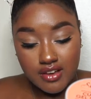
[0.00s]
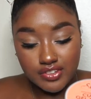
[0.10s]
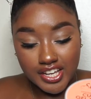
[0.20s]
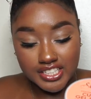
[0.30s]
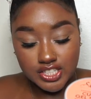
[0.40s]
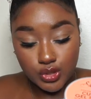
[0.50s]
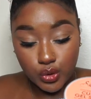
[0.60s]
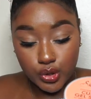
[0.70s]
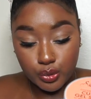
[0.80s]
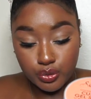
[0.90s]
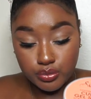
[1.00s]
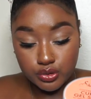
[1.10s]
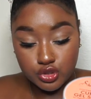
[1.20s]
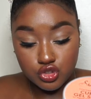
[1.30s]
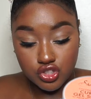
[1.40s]
Flaxseed oil
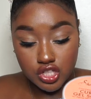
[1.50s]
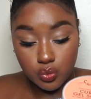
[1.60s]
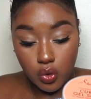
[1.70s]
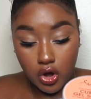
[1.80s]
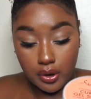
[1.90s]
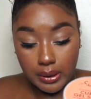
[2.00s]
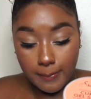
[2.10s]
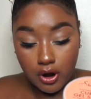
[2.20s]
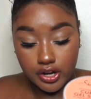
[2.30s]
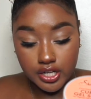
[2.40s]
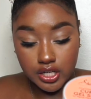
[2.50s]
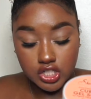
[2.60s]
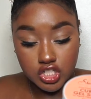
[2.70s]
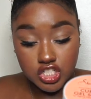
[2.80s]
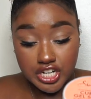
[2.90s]
promotes strength while
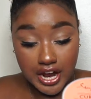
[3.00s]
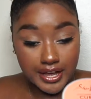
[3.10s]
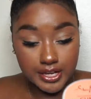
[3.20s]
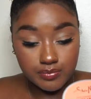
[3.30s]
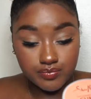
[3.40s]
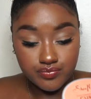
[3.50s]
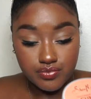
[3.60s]
imparting shine.